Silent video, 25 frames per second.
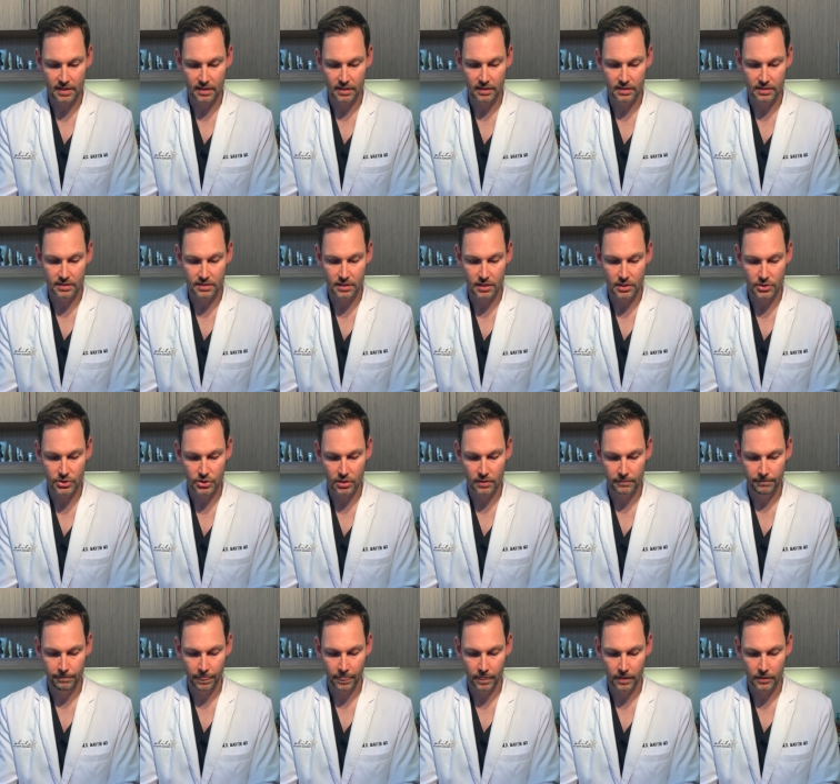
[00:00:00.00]
an
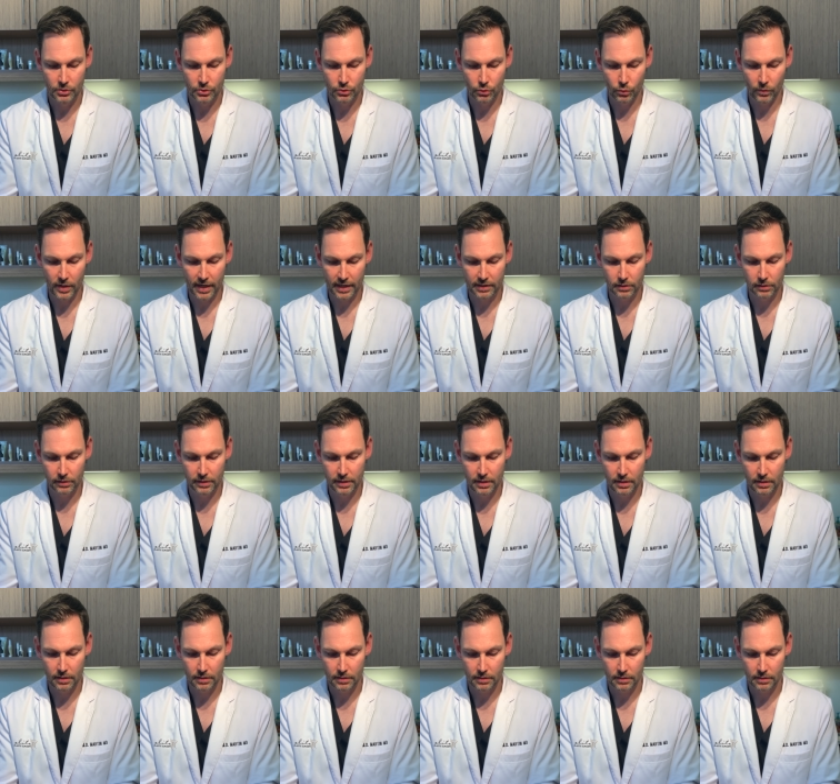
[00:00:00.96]
incision
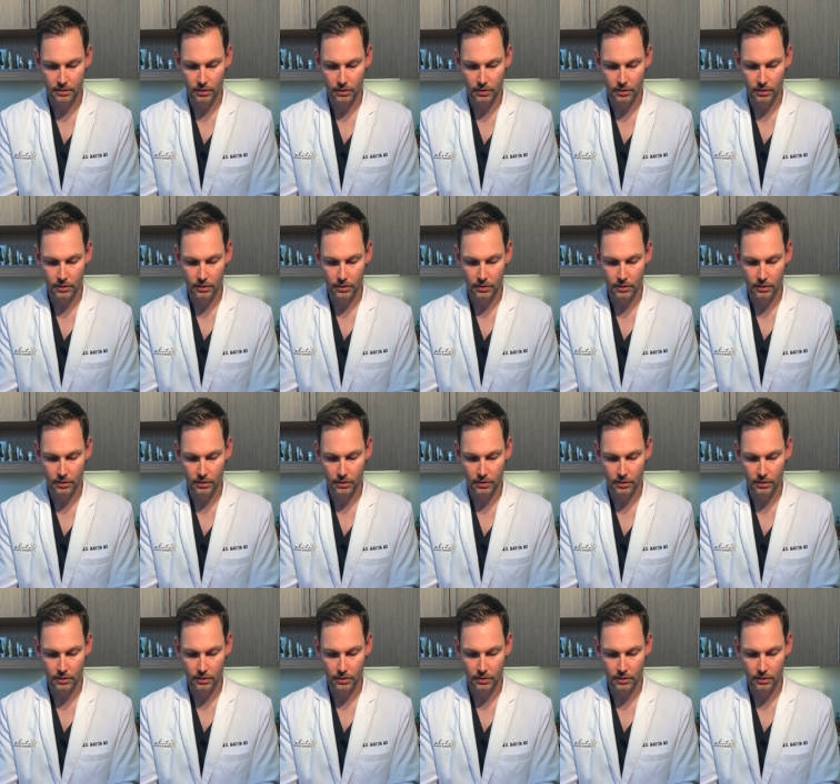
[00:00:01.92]
directly